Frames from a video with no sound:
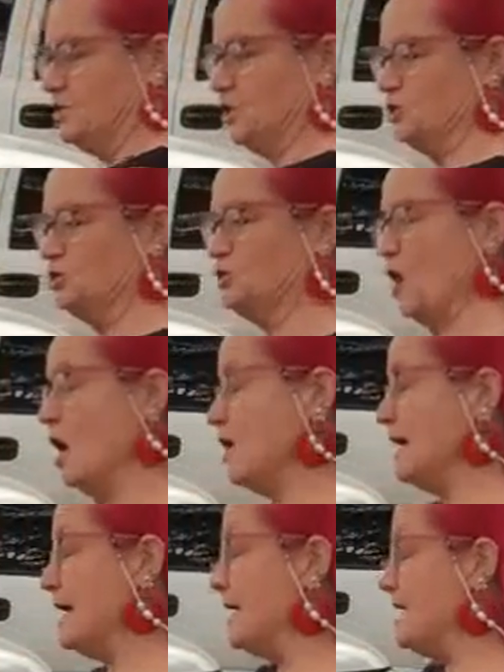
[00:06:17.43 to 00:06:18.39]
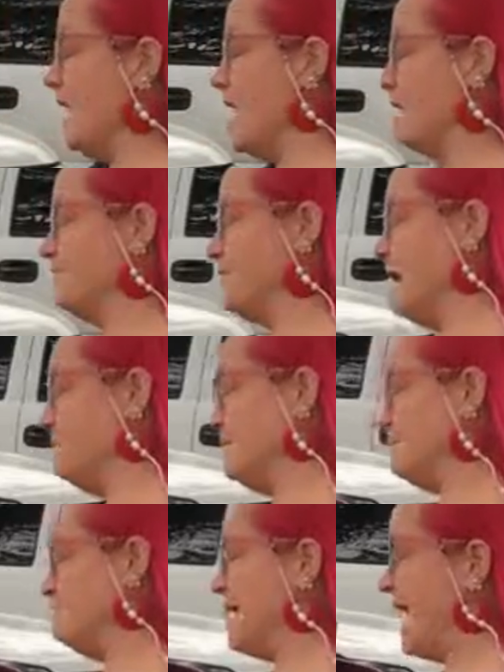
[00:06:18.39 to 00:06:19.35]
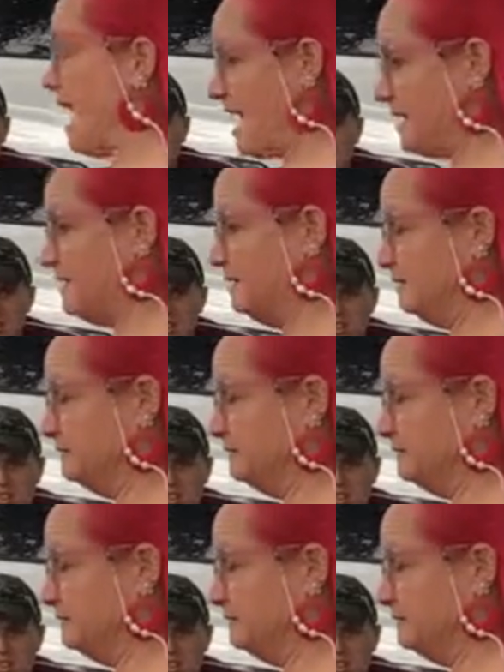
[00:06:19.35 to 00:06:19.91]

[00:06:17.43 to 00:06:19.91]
the journey of coming back